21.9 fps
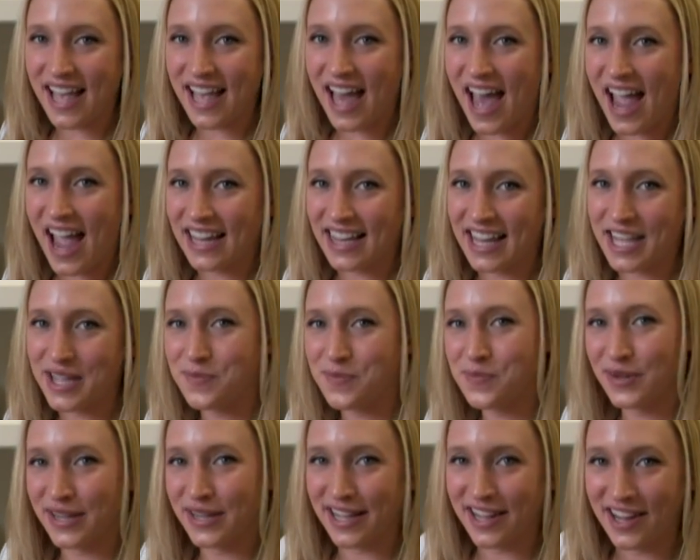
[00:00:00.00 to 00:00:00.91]
I
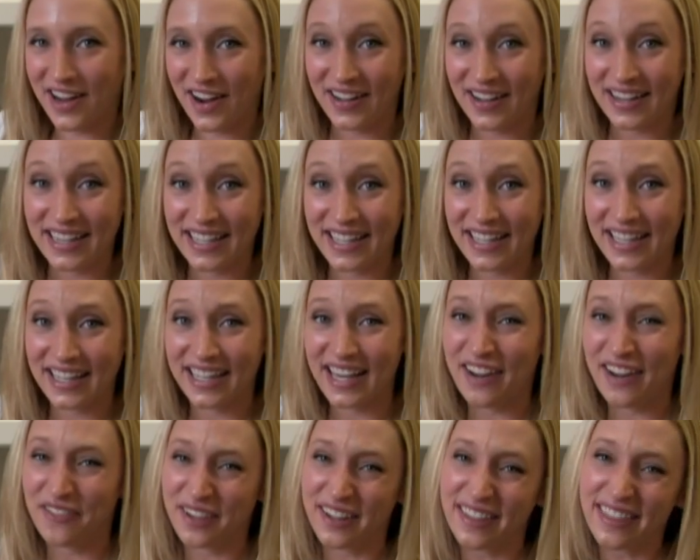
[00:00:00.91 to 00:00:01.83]
like putting garlic in
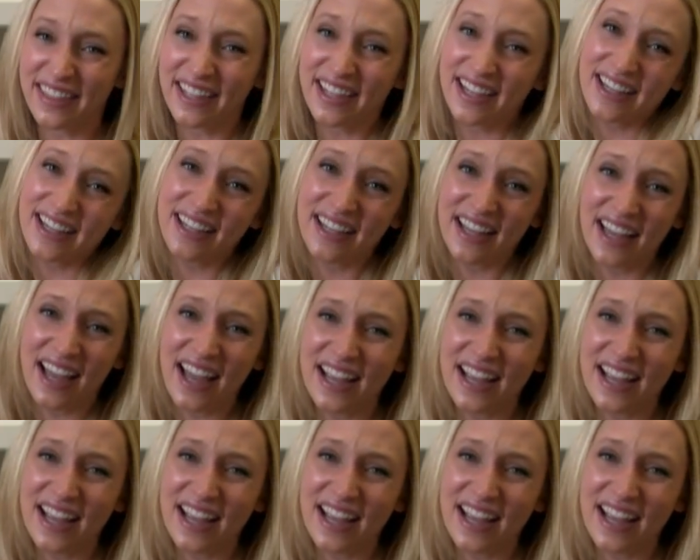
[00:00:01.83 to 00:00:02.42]
everything.